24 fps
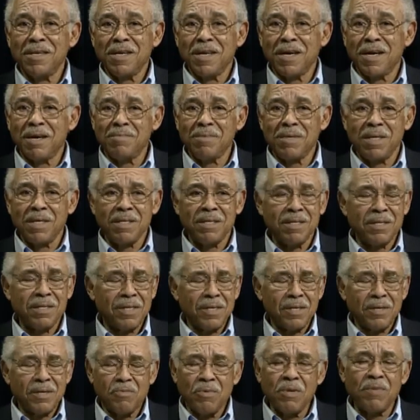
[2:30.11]
I mean,
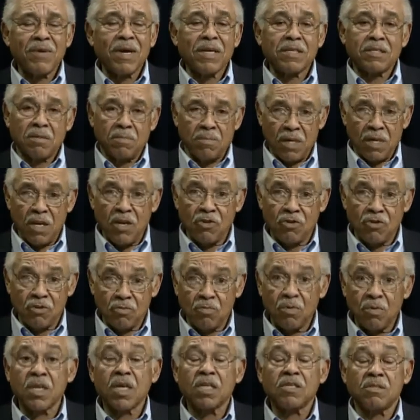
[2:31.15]
we've got some issues.
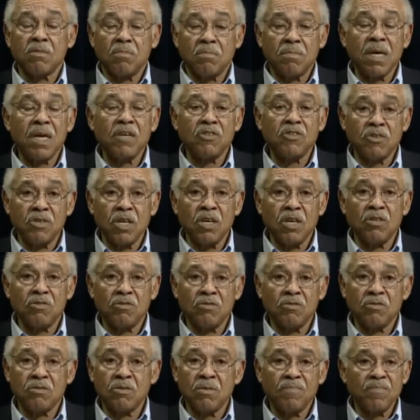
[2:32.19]
We got some major
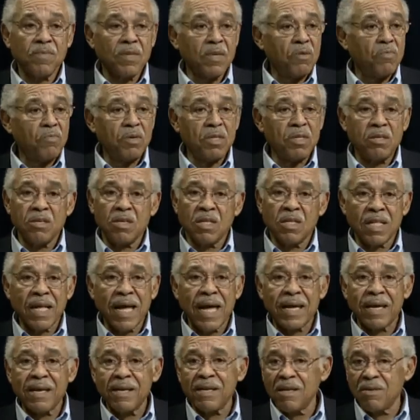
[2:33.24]
issues. Whether you
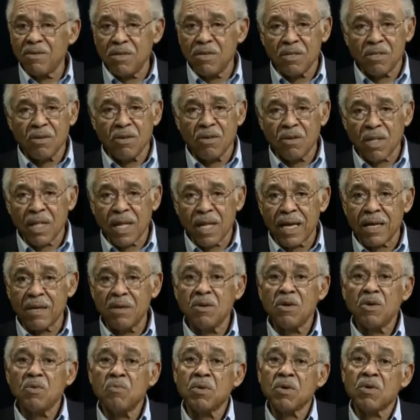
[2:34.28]
like it or you don't like it,
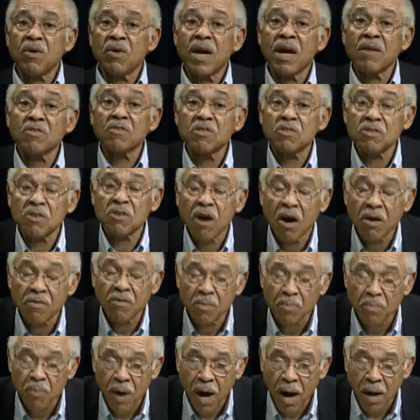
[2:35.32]
we're going to have to solve
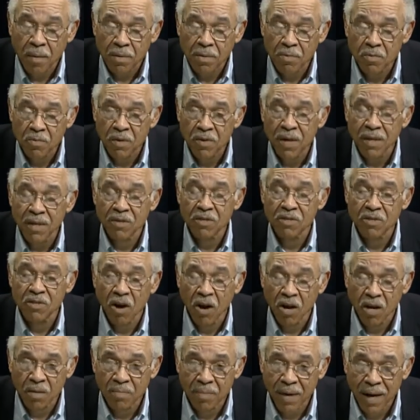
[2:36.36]
the problem. We're going to have to
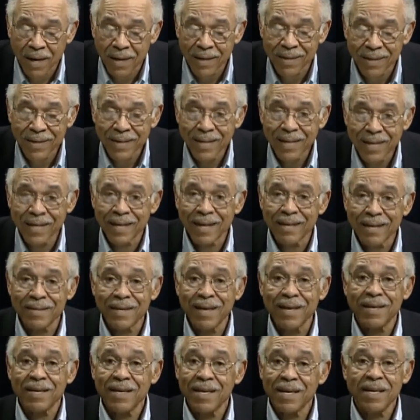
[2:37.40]
talk about it. And I
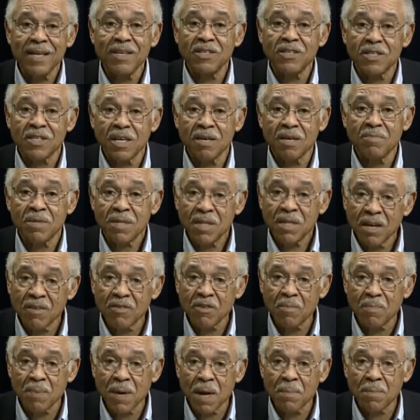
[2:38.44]
think it is a government of
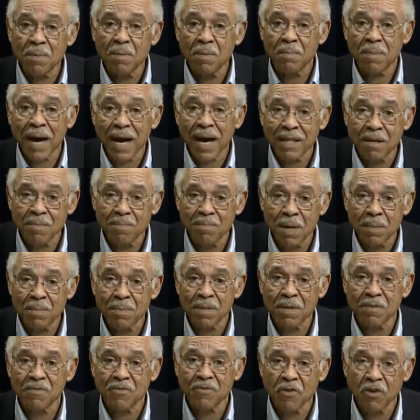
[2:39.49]
the people, by the
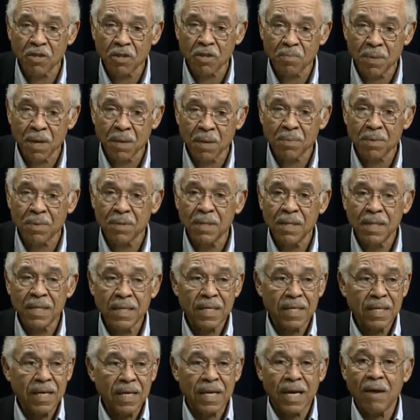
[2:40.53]
people, and for the people
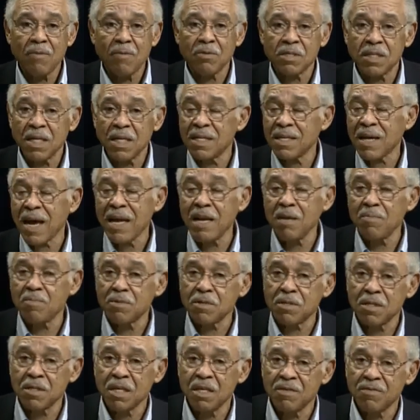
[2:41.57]
and I would say
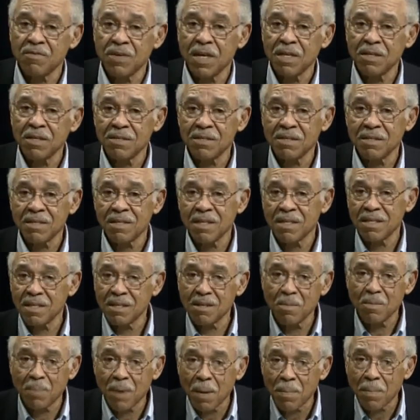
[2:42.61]
90% of us in,
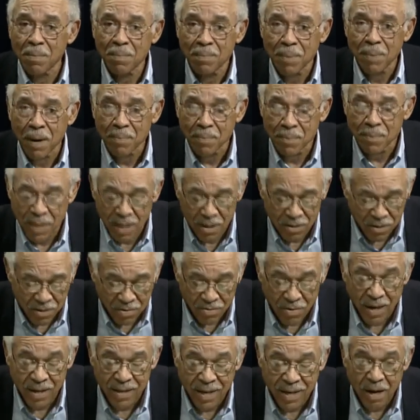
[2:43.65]
the population
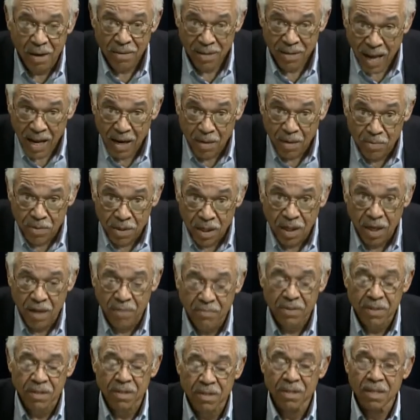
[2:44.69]
right now, 90% of
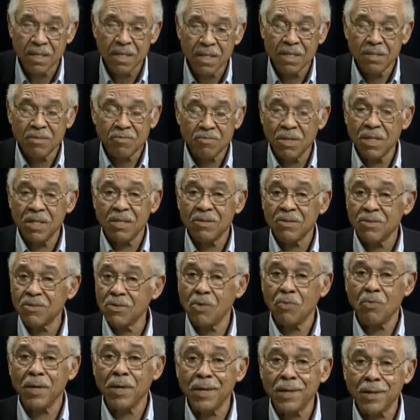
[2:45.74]
us really don't know
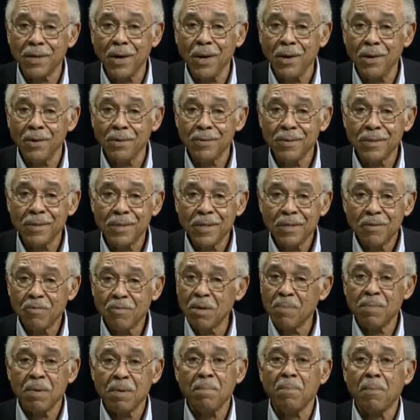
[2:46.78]
where to go.
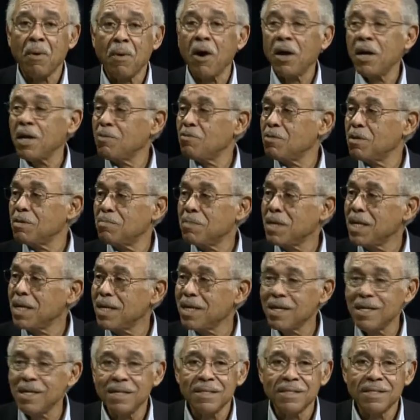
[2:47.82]
We're bombarded with
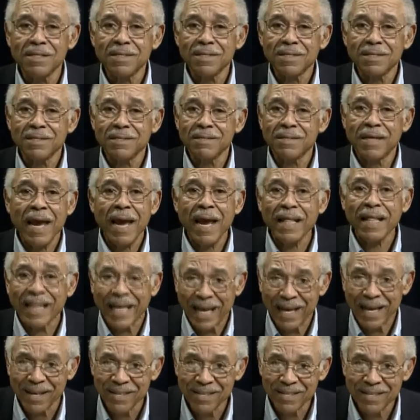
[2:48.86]
media
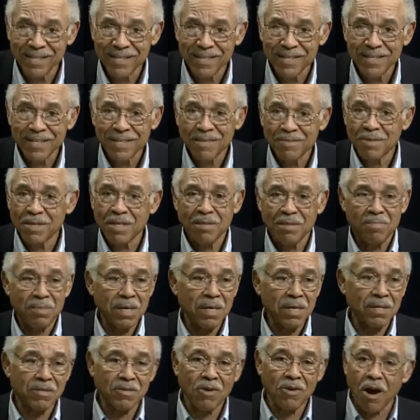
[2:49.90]
daily, whether it
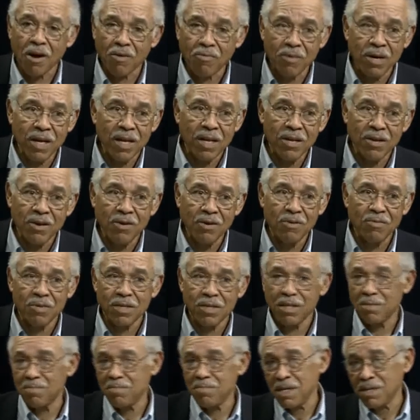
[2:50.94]
be talk radio,
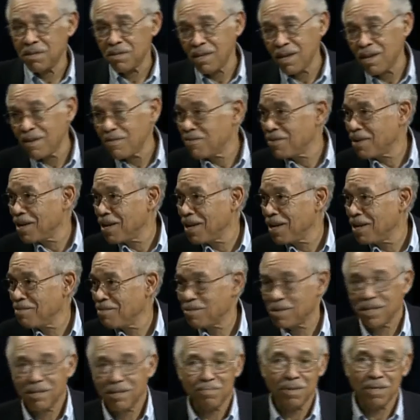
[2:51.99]
whether it be TV,
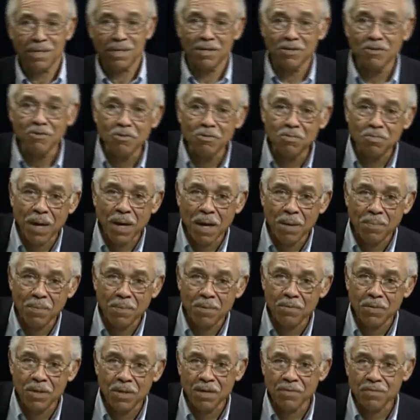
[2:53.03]
whether it be the
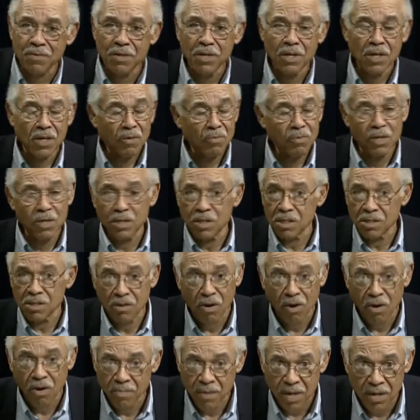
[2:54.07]
newspaper, whatever. We're just
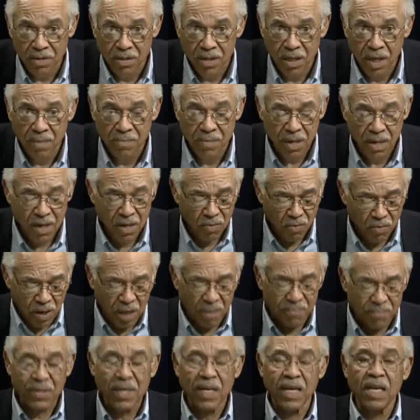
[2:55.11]
all messed up.
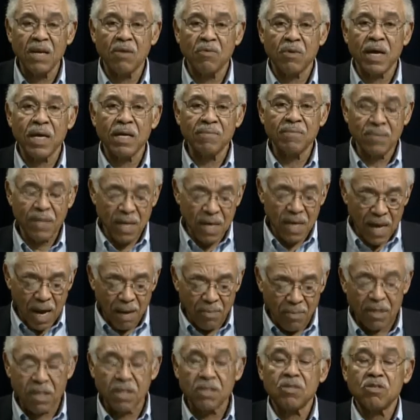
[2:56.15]
Well, anyway,
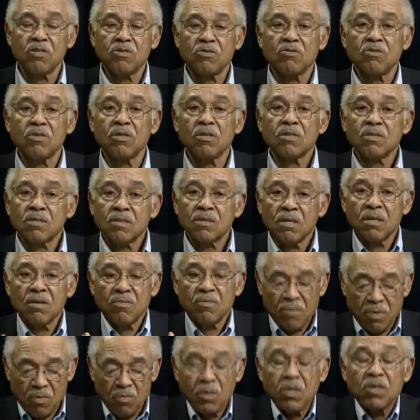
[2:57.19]
I'm going to just sort of,
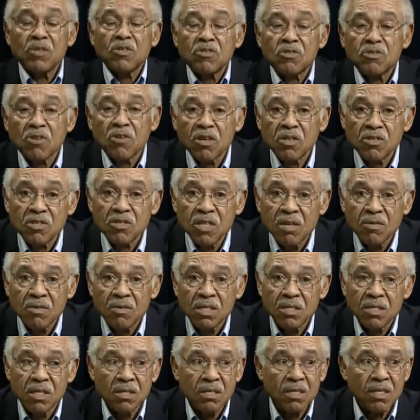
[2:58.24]
we're going to start a
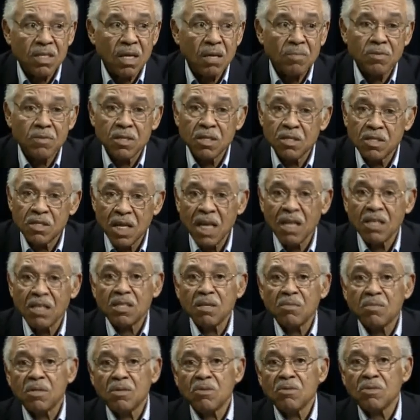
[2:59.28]
series here, and I'm going to take
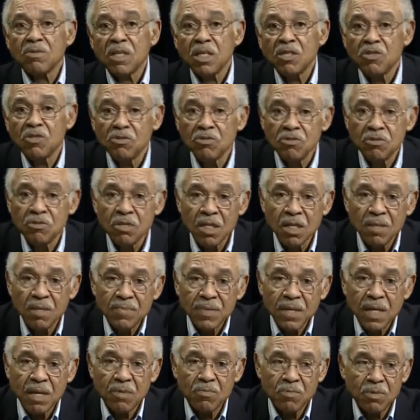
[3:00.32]
some of those issues,
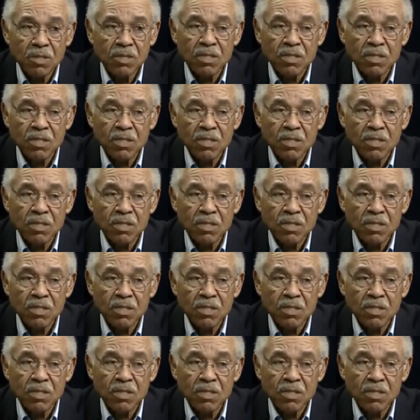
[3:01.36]
and we're